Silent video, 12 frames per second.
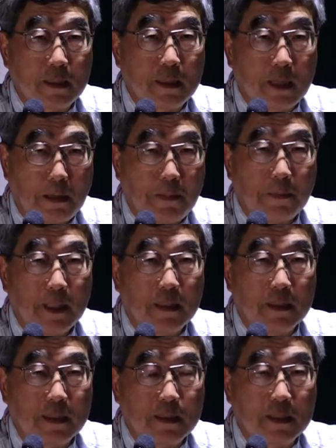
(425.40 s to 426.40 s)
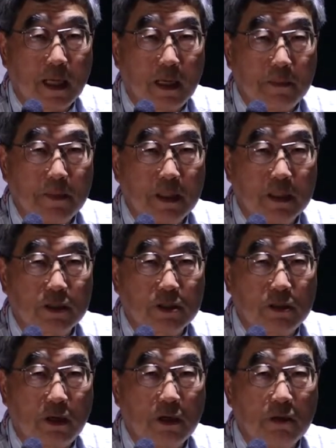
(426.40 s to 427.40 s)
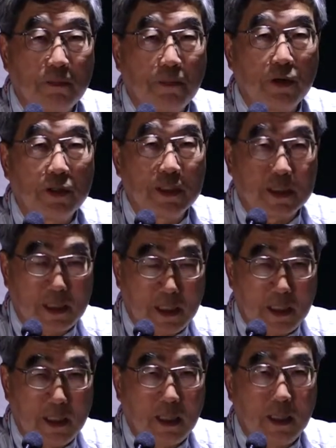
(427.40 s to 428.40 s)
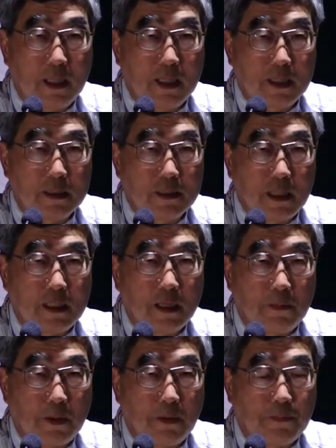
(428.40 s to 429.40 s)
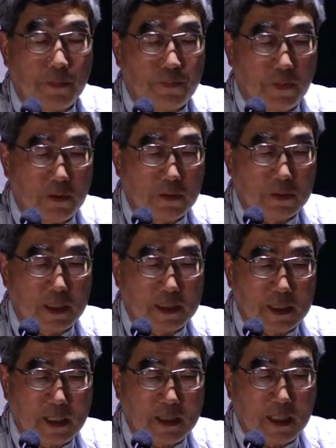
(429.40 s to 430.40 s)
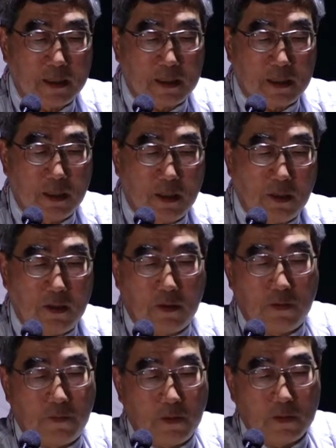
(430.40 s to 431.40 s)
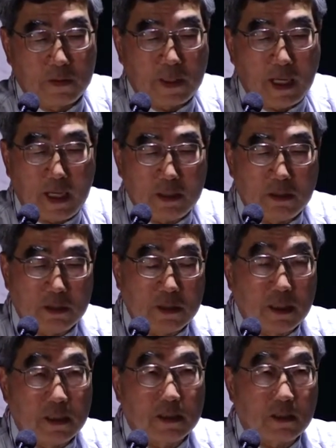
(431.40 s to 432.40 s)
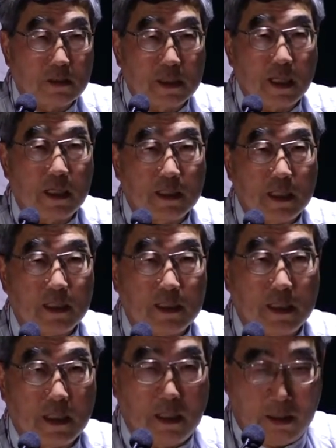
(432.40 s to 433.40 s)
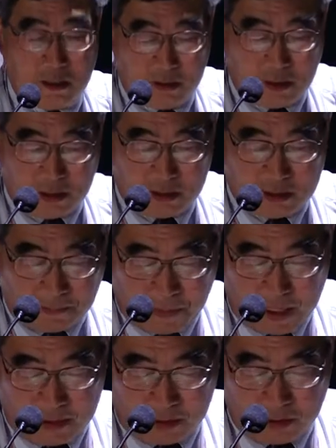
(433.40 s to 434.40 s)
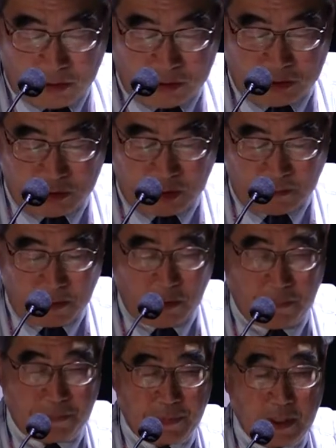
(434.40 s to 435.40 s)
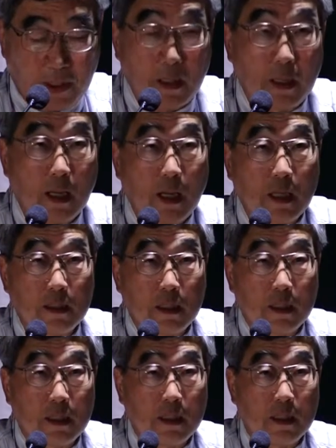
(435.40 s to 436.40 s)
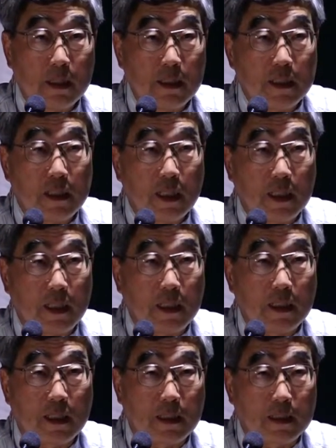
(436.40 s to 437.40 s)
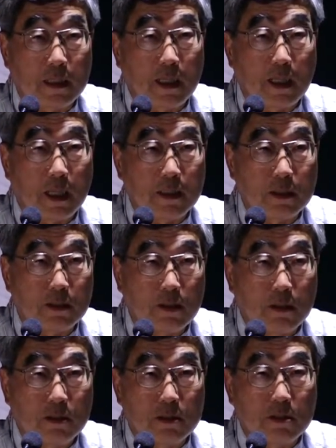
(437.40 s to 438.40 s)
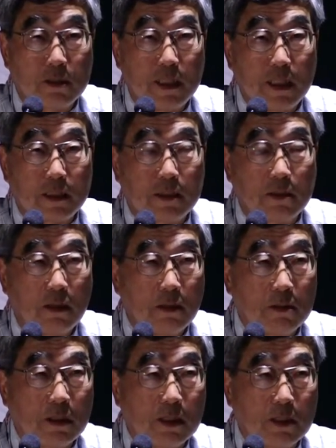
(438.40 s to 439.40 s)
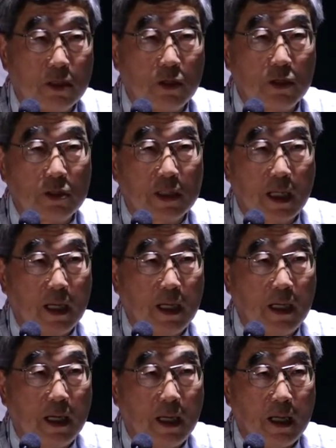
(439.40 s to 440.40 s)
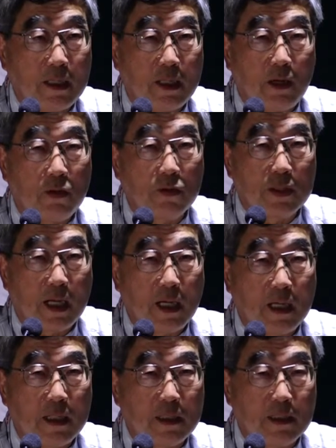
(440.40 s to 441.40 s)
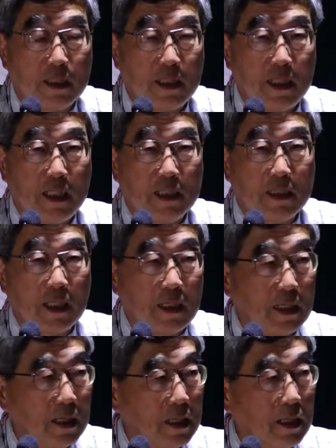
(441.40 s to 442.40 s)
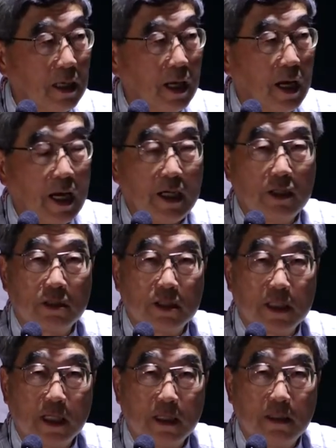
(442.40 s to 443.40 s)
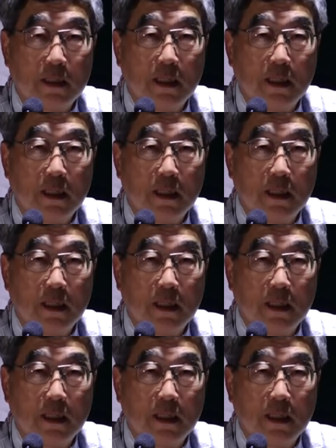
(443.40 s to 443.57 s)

government is having a strong policy they decided for the hydrogen society Japan is going to develop. And initially, as you know, 3 years ago, the Toyota and the Honda is releasing a hydrogen